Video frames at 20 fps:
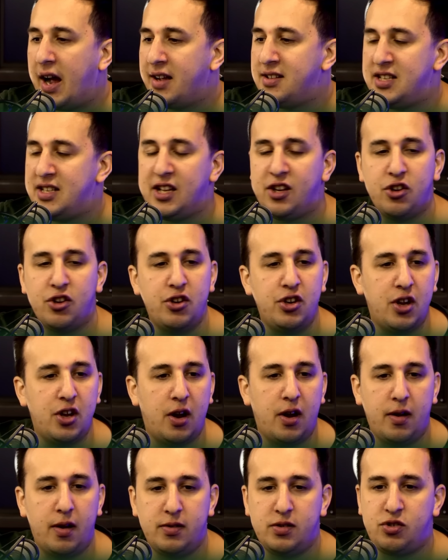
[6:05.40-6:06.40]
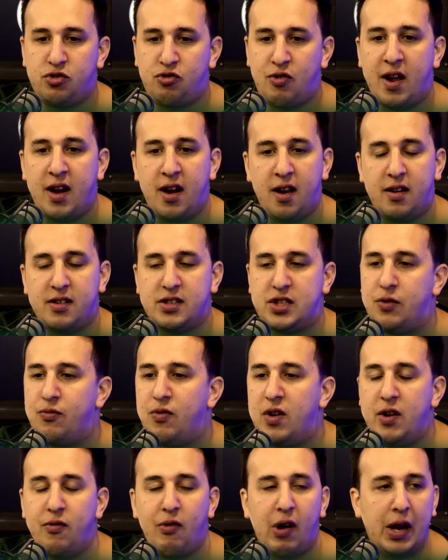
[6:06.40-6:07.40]
see Cunha, Strand Larson
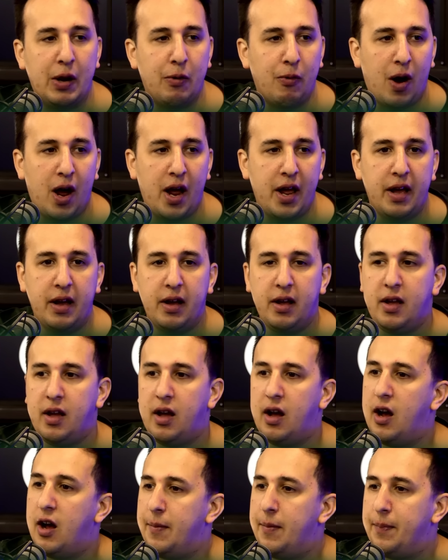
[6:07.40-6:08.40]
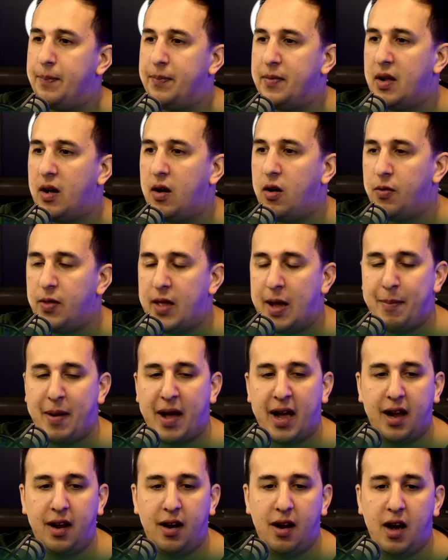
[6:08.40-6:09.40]
really running riot on their
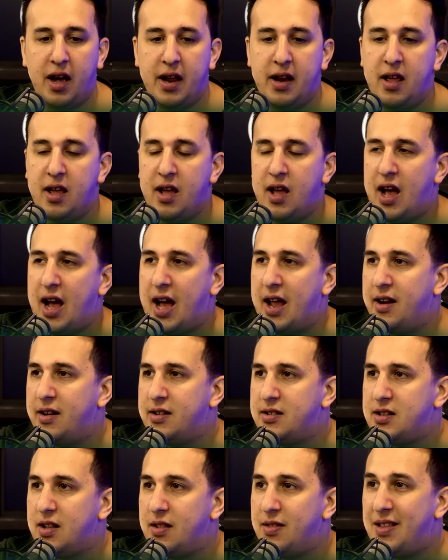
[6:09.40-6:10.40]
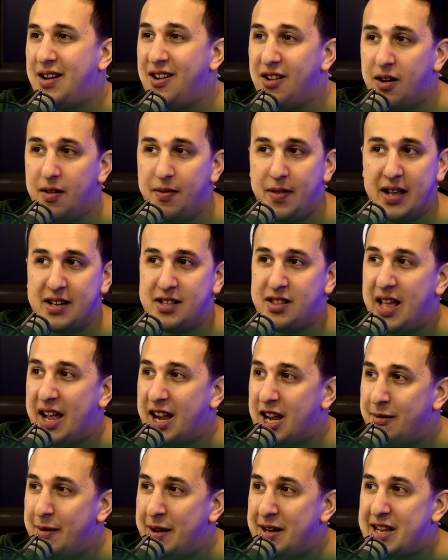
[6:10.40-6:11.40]
back line. And look, they're going
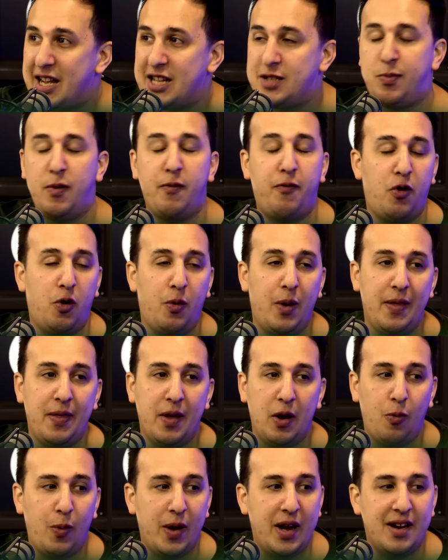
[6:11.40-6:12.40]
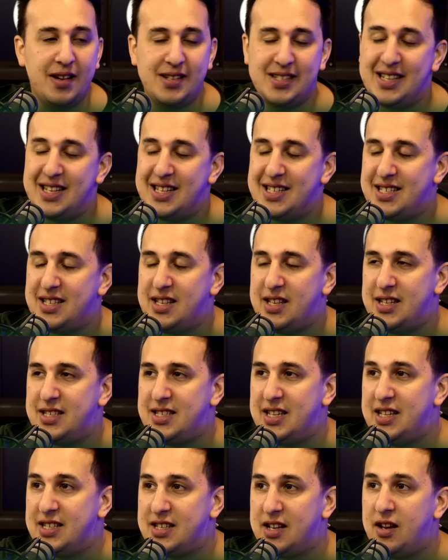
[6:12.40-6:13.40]
to be desperate for a win. They're winless in this
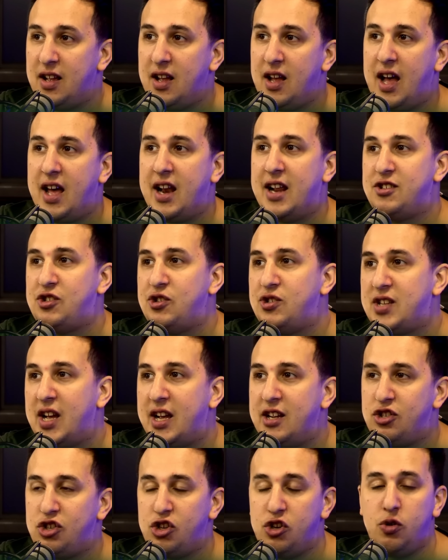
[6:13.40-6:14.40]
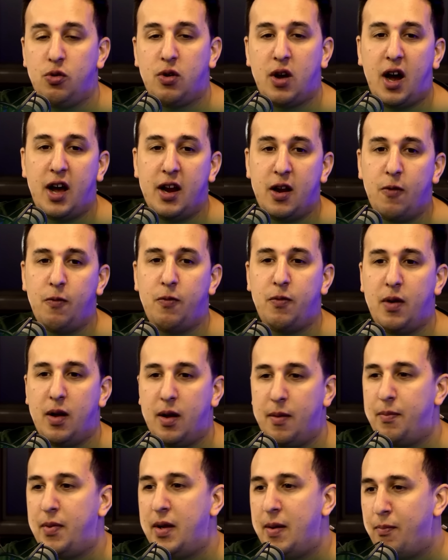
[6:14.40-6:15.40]
season. And as you say, two kind of
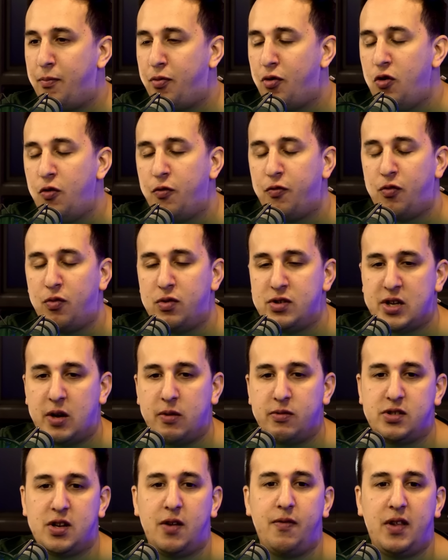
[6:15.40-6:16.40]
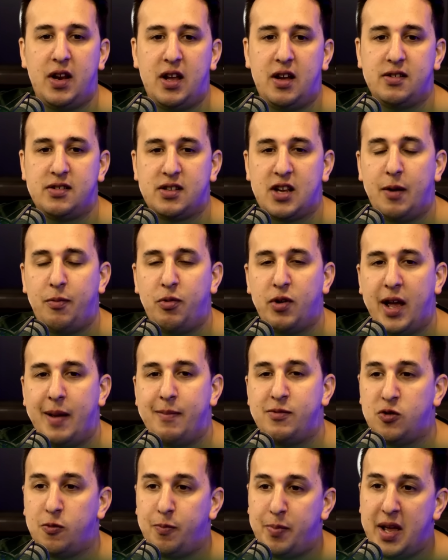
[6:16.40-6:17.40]
improved results over the last couple of
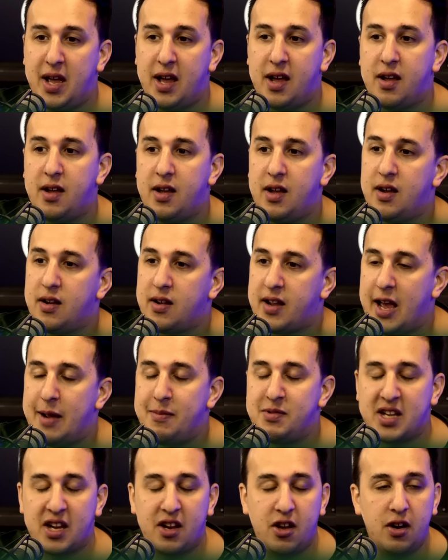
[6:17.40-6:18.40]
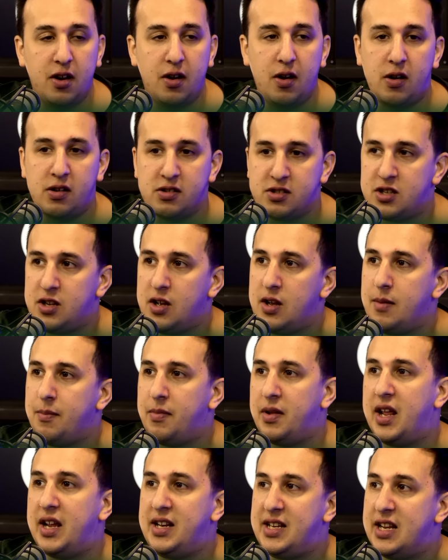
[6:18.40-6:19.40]
games, albeit games they could have lost,
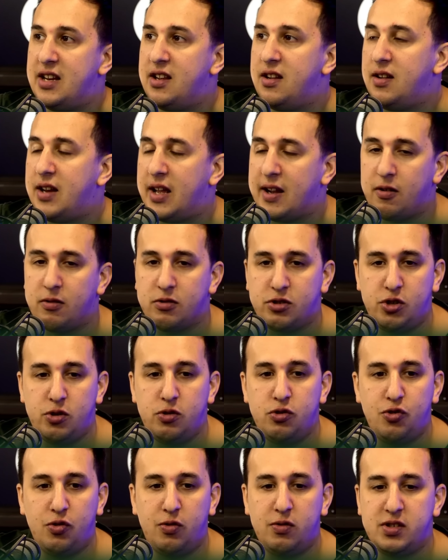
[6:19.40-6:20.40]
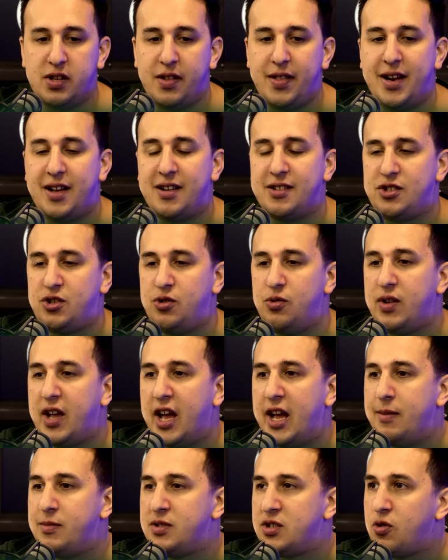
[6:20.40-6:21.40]
but they didn't. They got 2 draws over the last 2
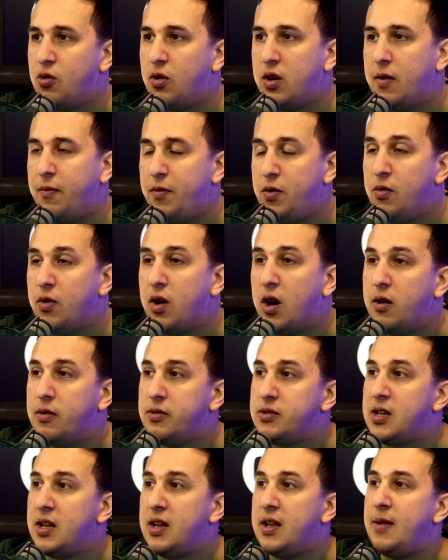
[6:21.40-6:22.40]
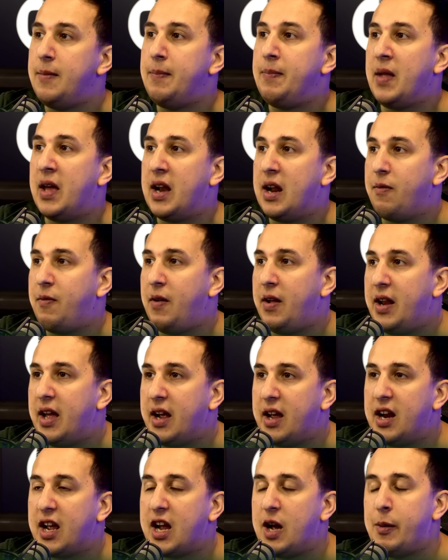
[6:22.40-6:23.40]
games, scoring a few goals. And I think they're
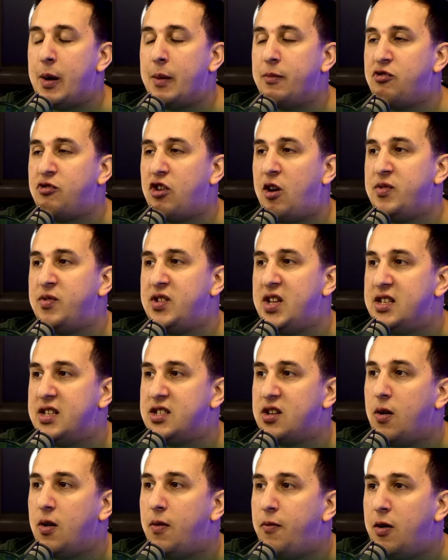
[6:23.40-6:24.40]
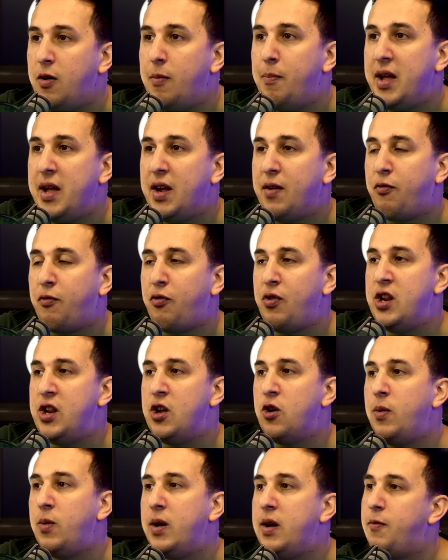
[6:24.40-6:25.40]
going to come up trumps here. So I've gone for a big
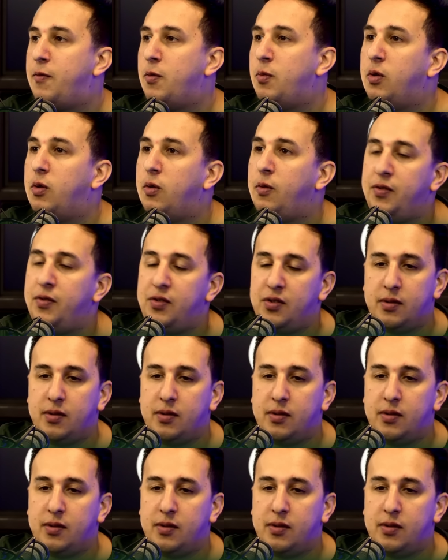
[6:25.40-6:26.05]
3-0 win for Wolves.